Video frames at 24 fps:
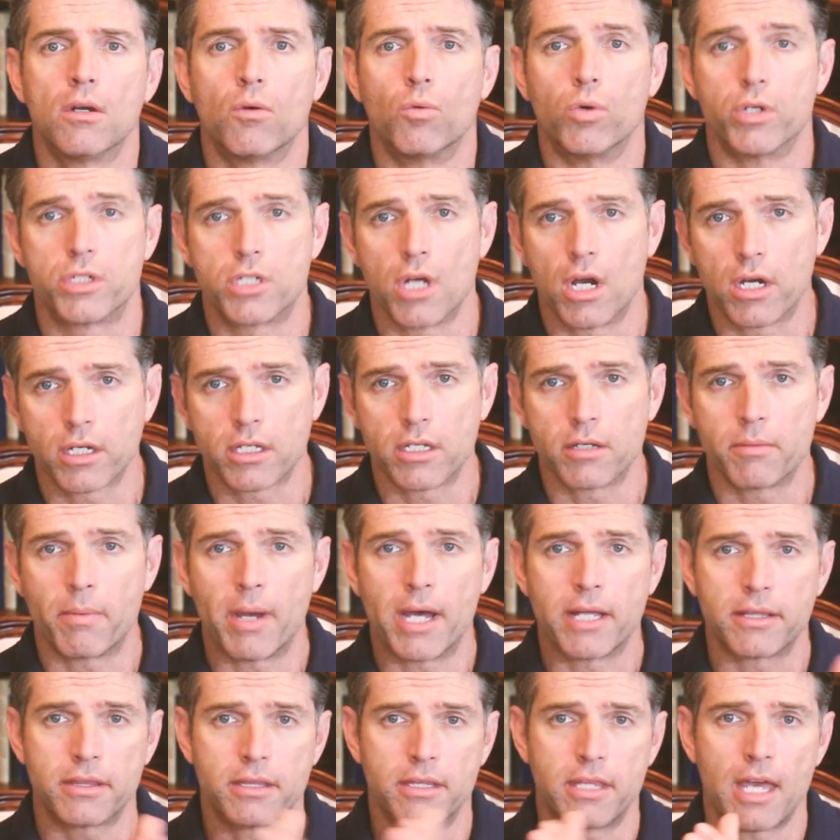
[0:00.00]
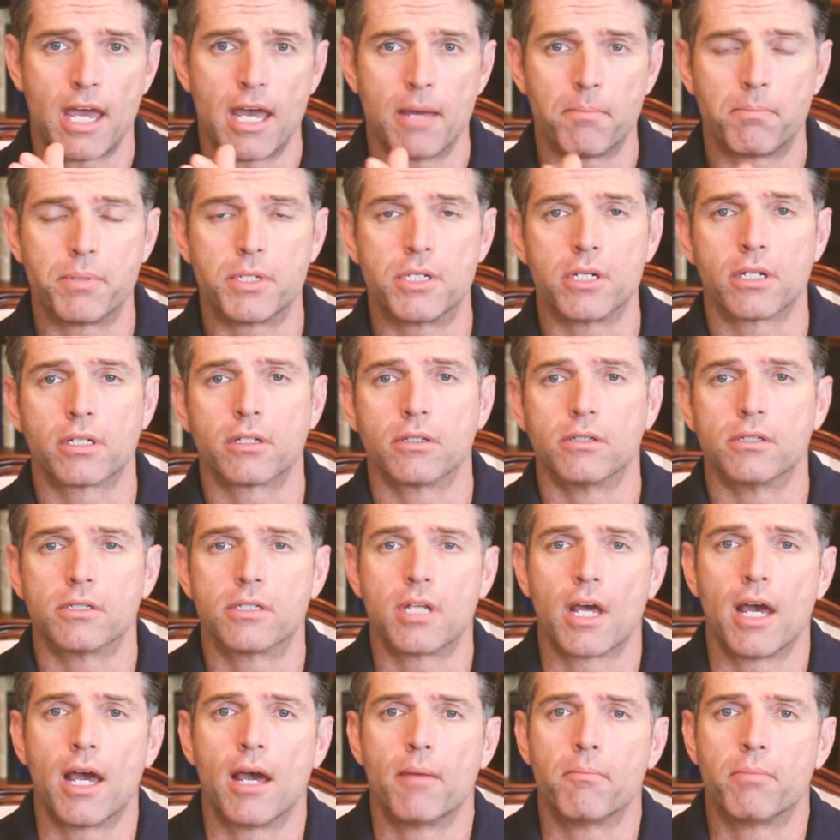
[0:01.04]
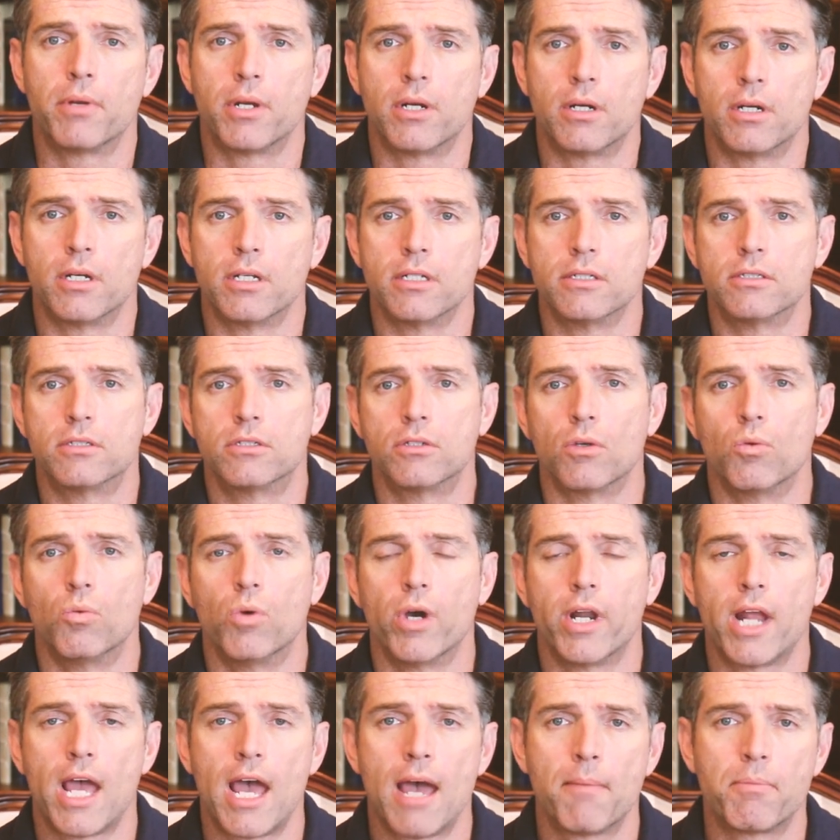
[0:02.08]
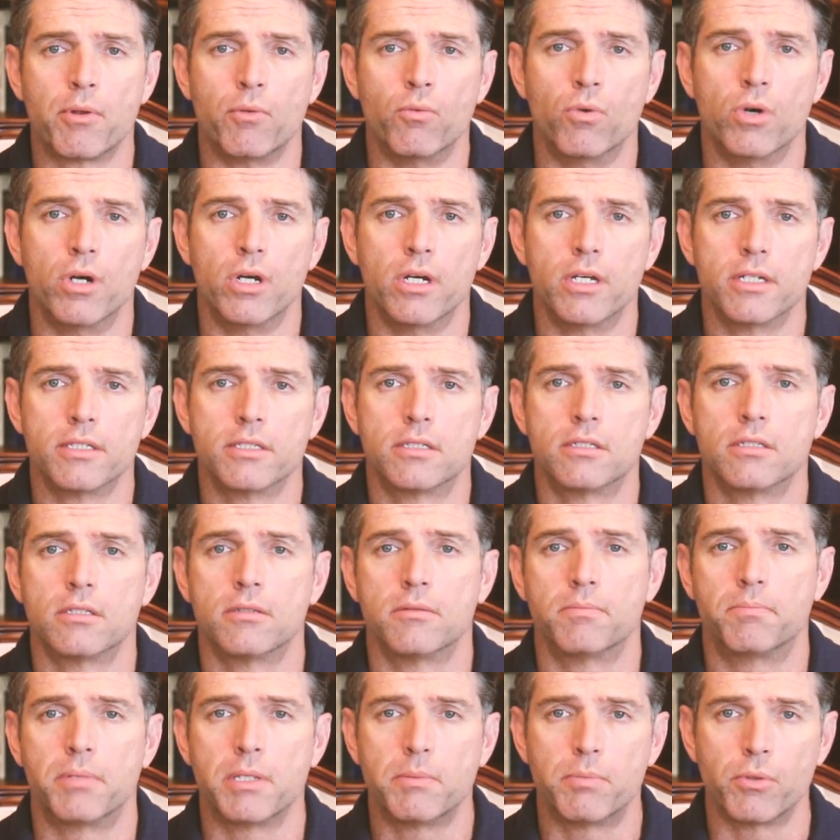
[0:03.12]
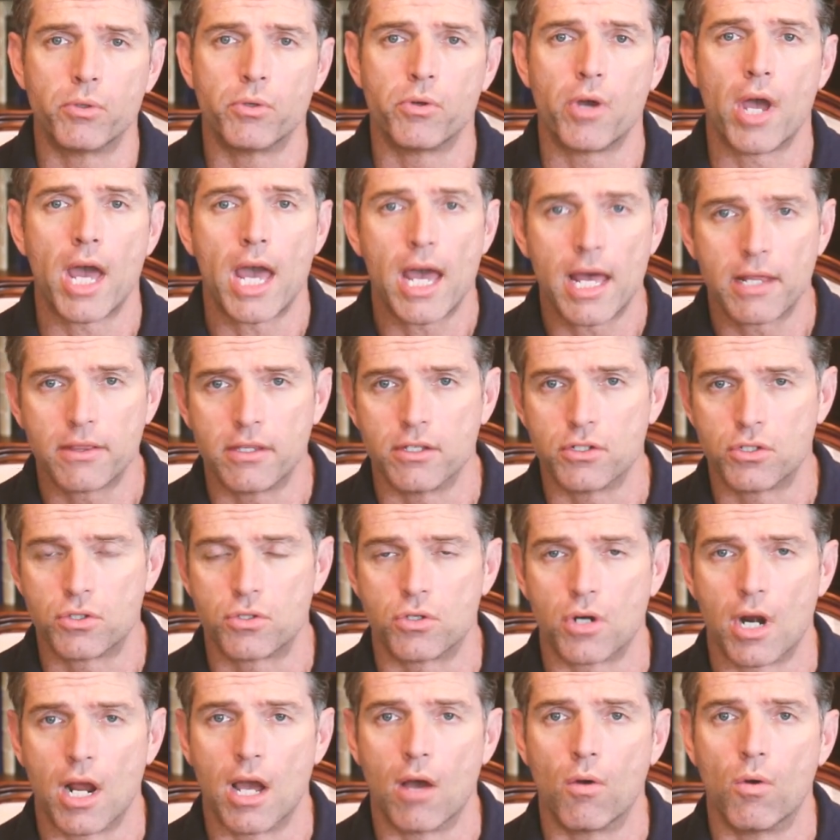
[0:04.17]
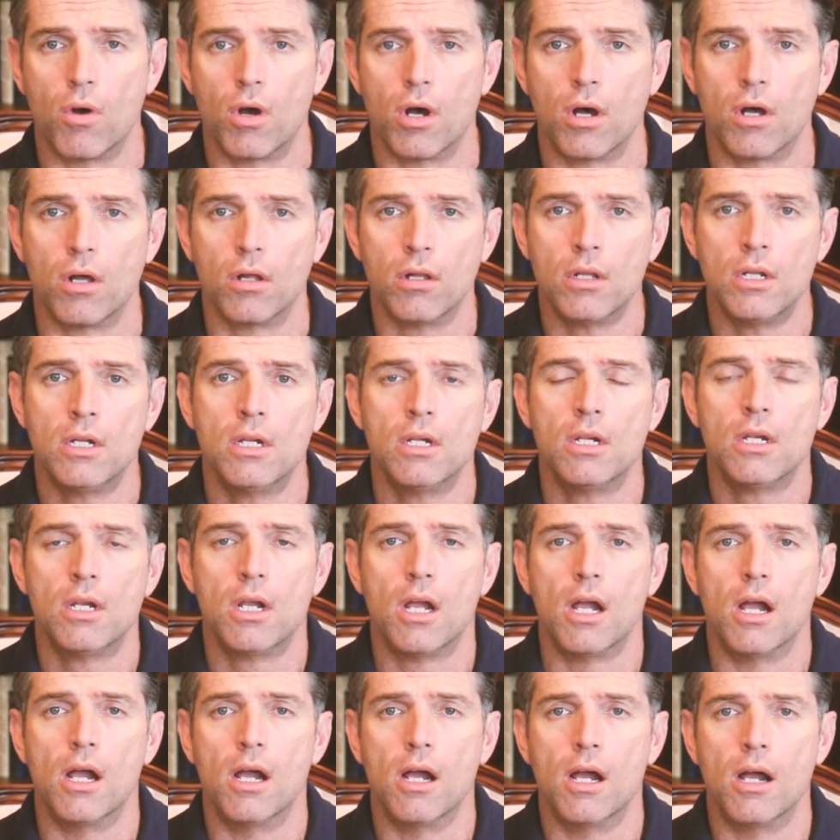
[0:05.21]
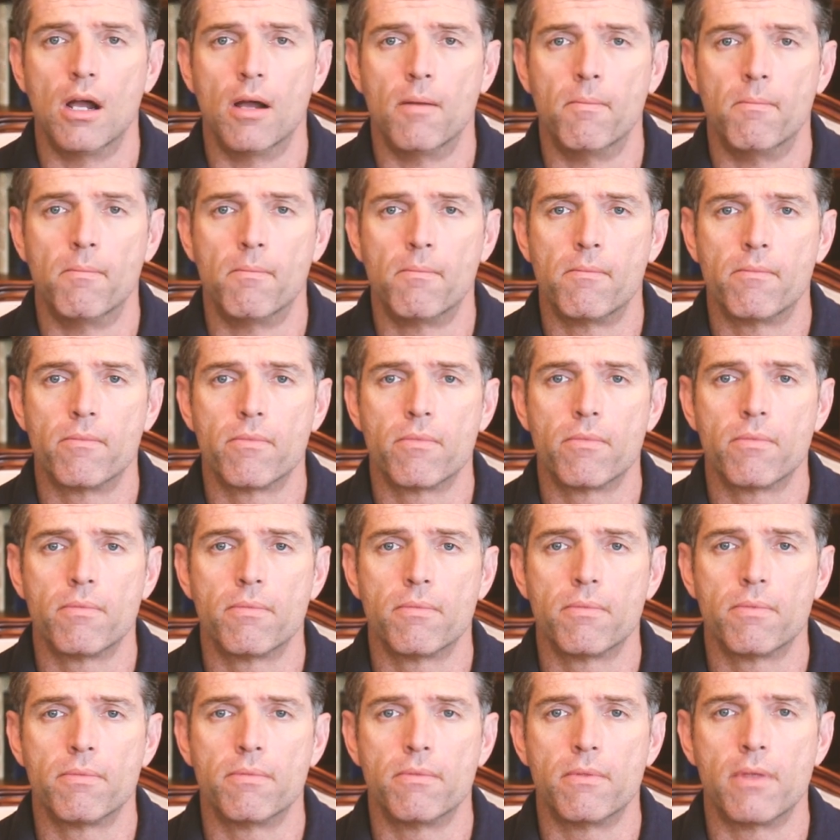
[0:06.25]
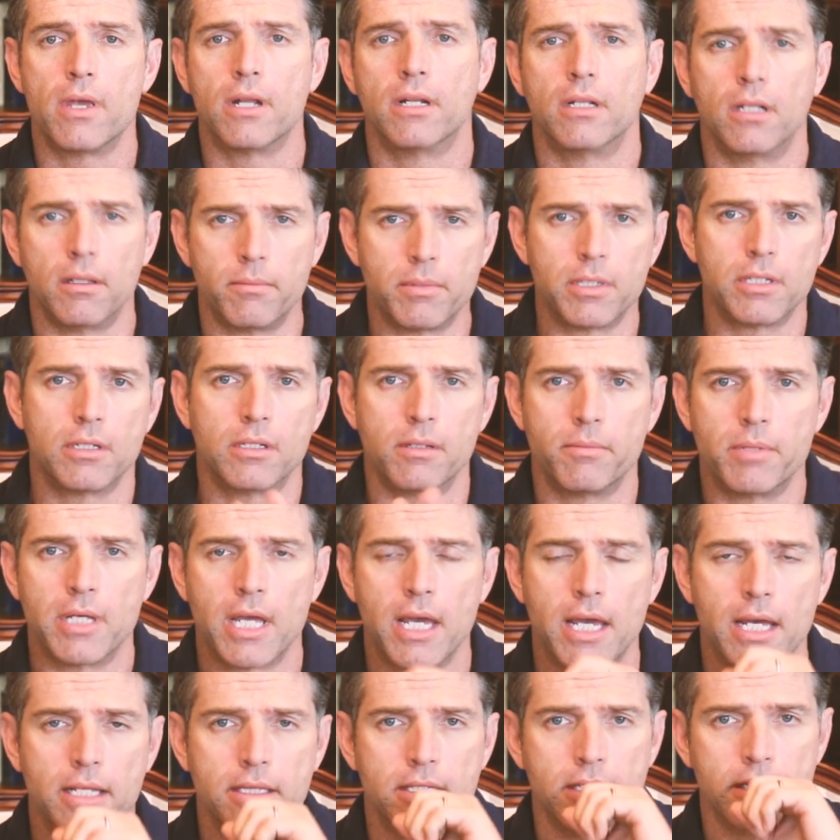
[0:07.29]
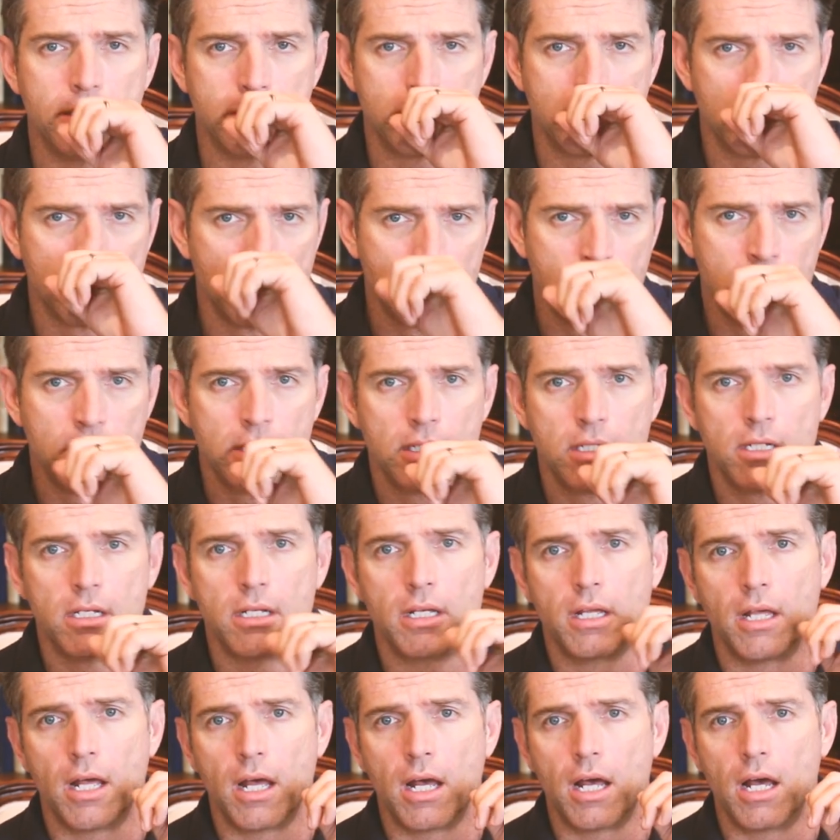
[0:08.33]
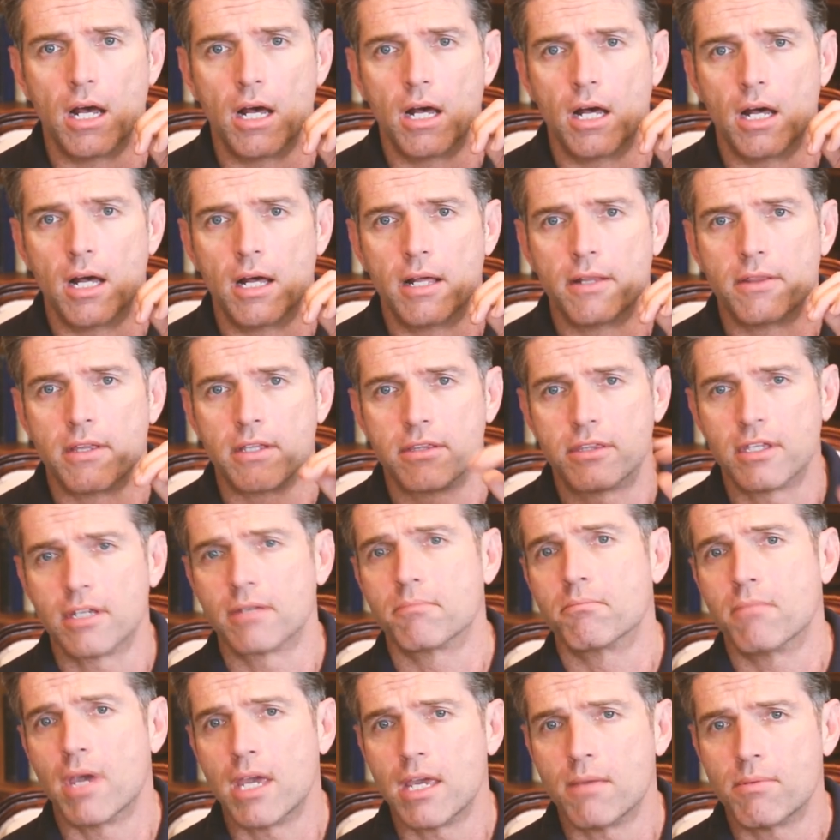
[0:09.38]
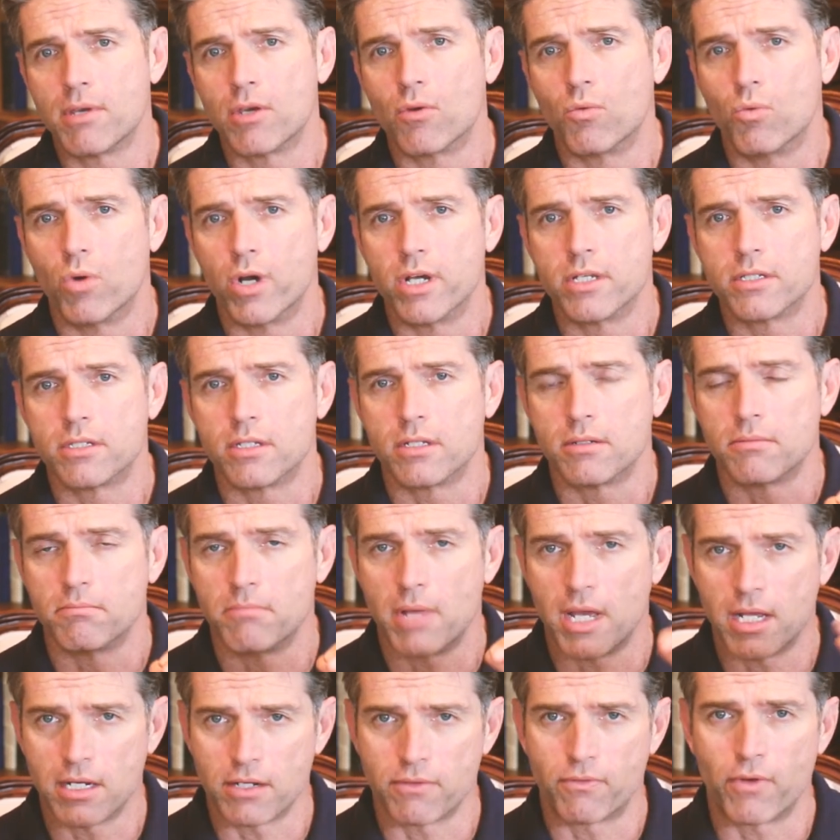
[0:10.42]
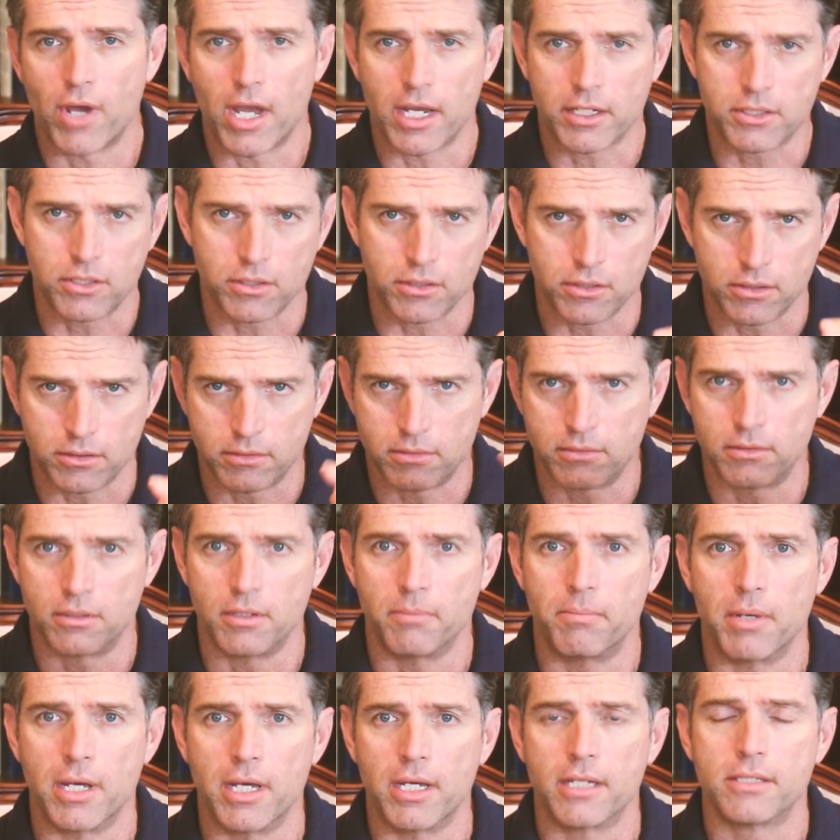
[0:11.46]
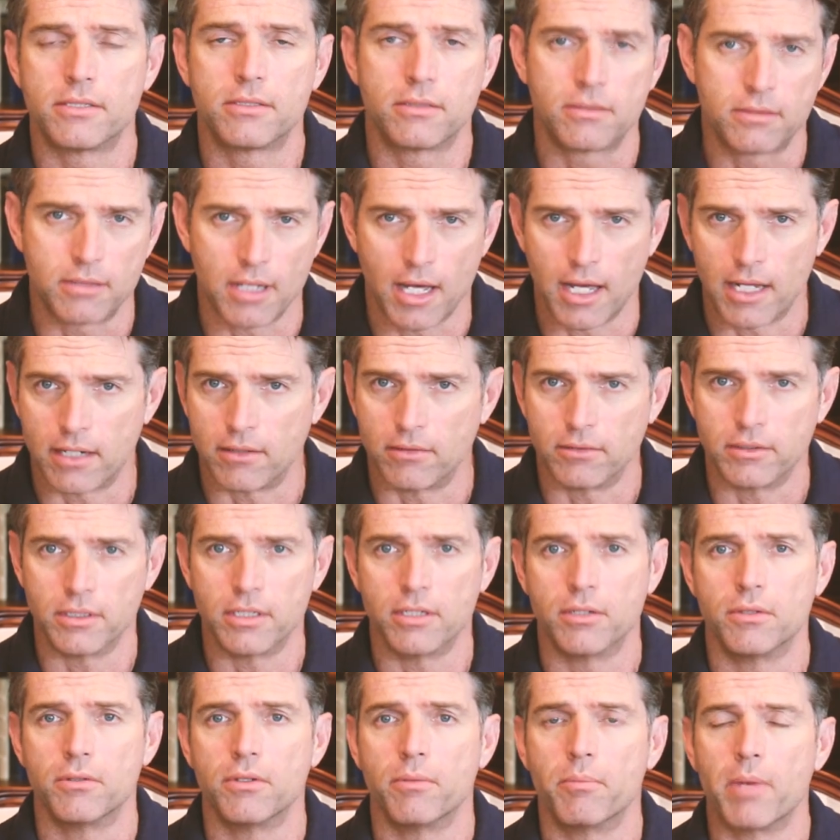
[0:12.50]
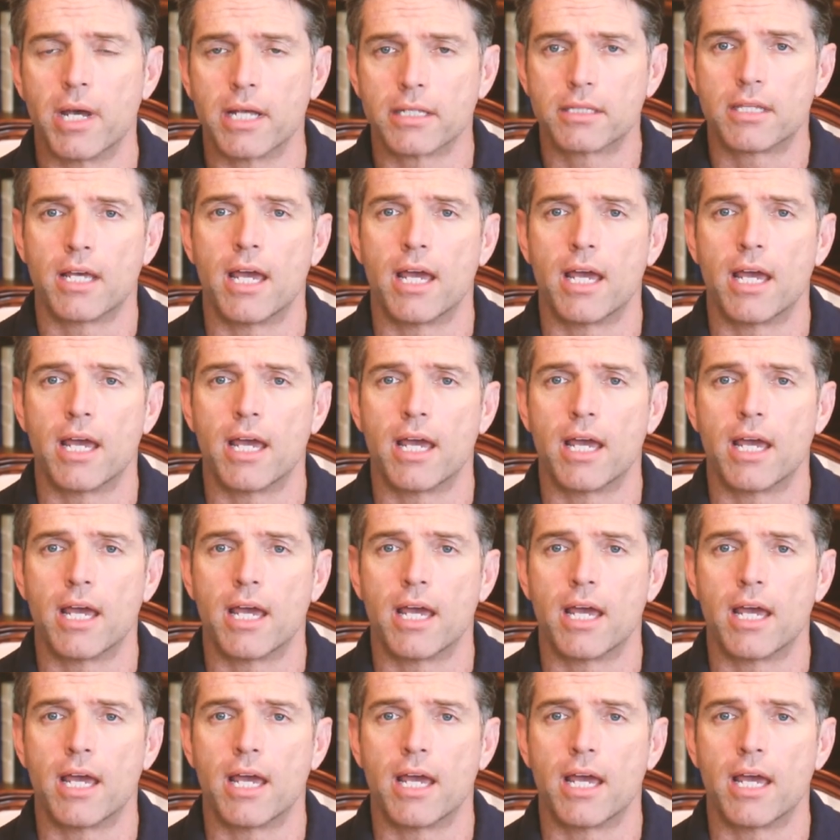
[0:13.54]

we're talking about that particular time period. So what happened was people who had this drywall, um, and let me let me add this. Uh, they think maybe it wasn't manufactured the best. I don't know about